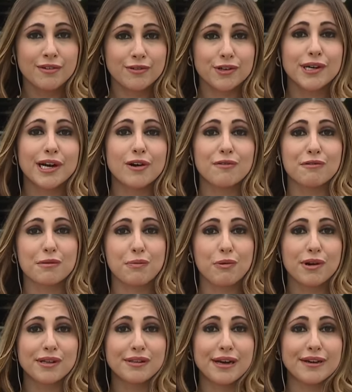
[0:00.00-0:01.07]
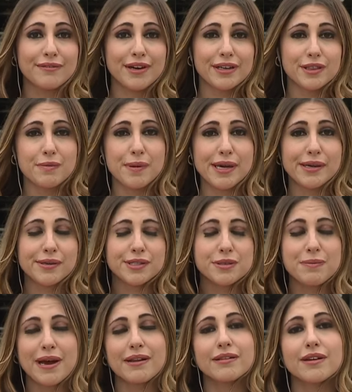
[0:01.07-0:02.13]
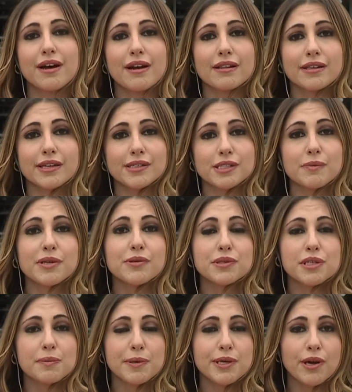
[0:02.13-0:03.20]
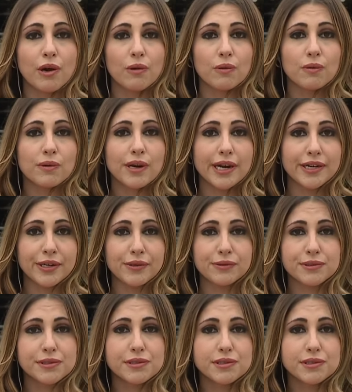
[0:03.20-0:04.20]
For now, reporting live at the banks, Madeline Ottilie, WCPO 9 News. All